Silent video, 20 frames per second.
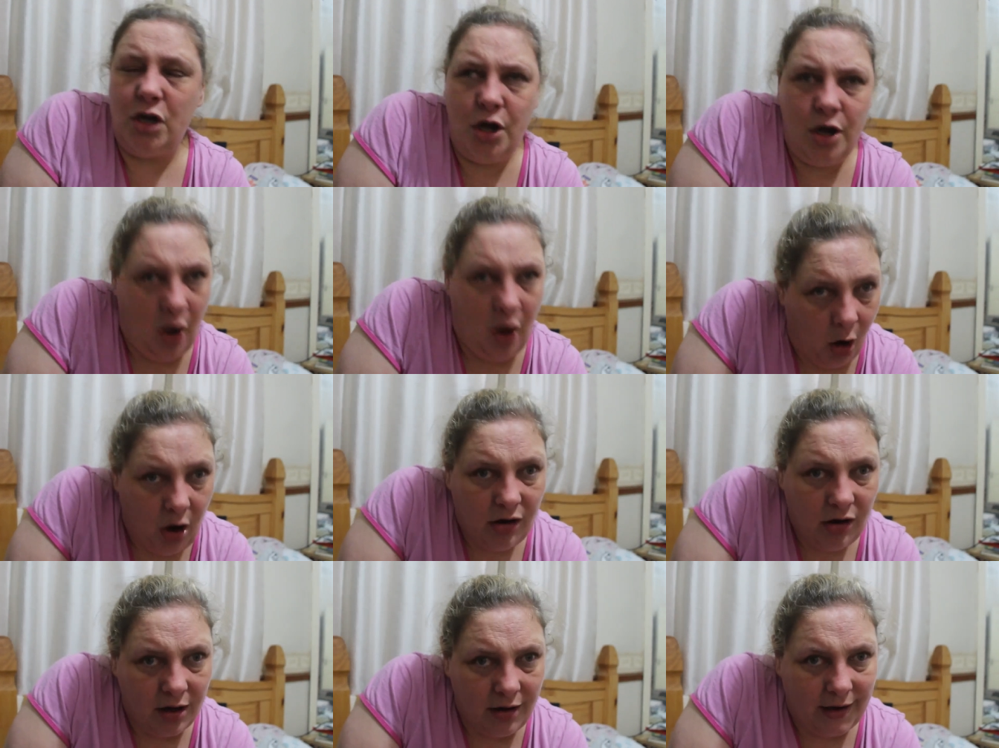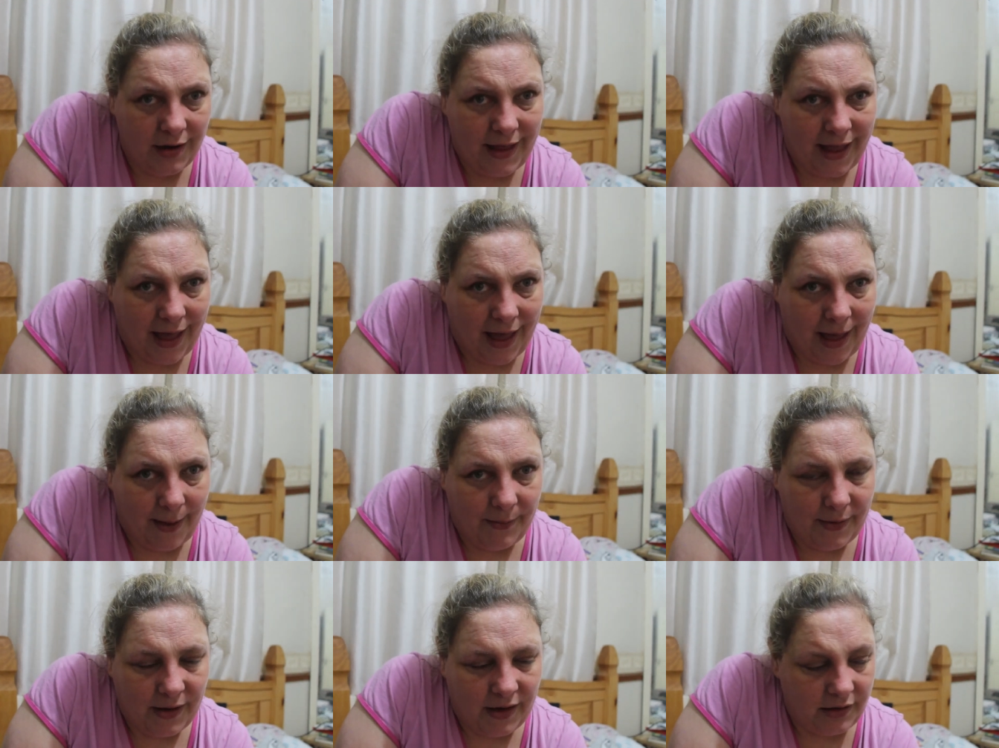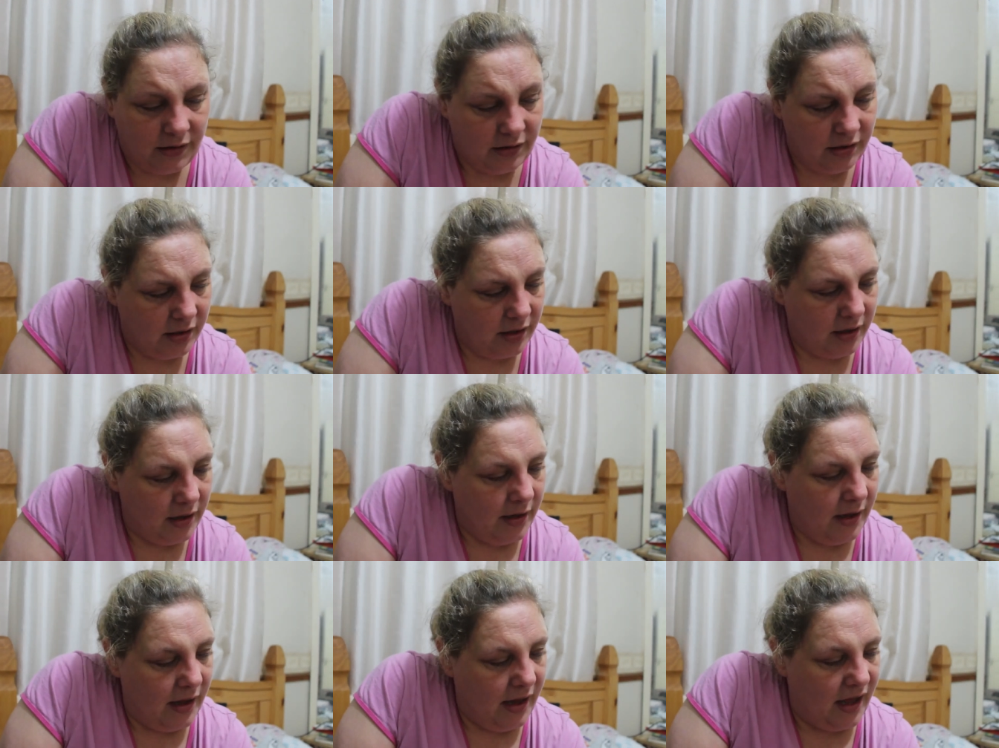not going to happen.
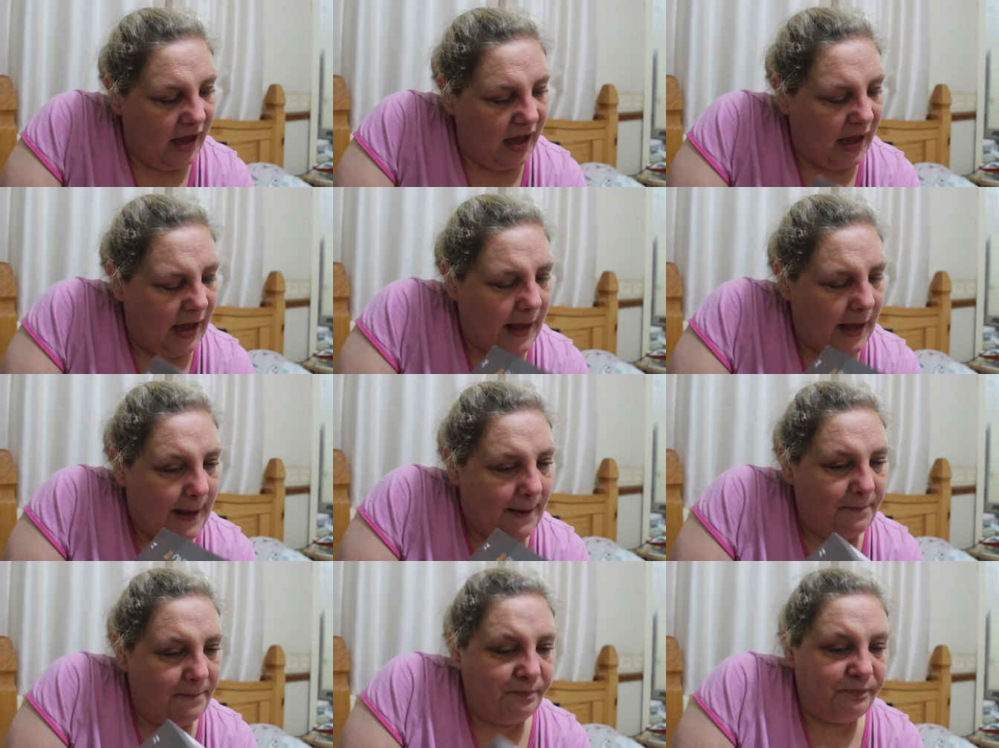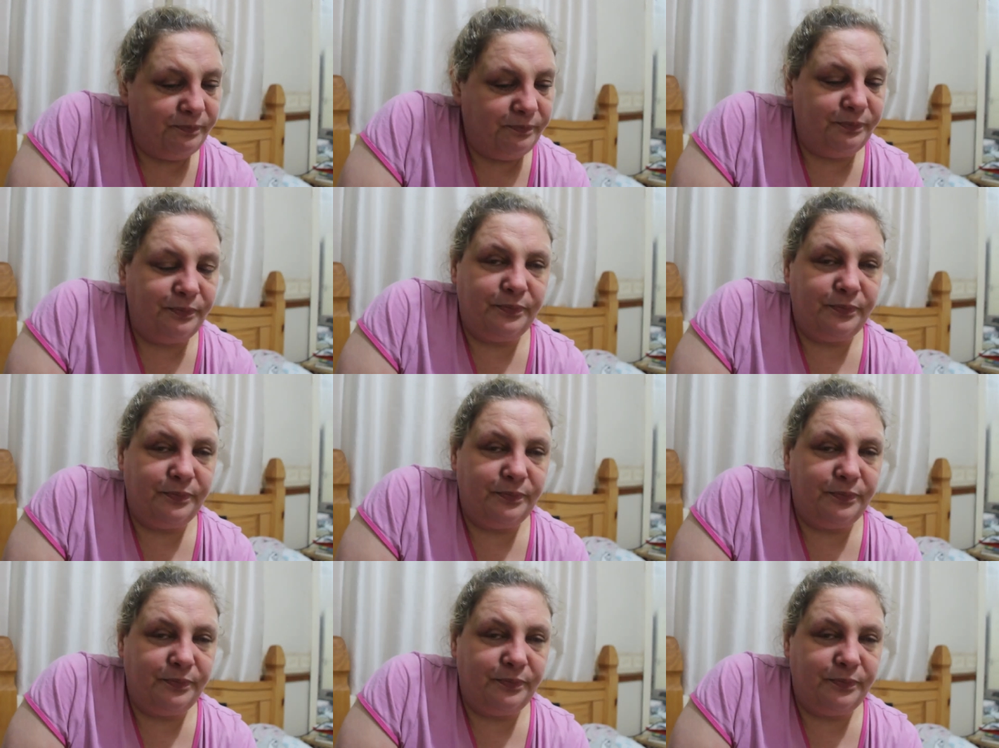Um,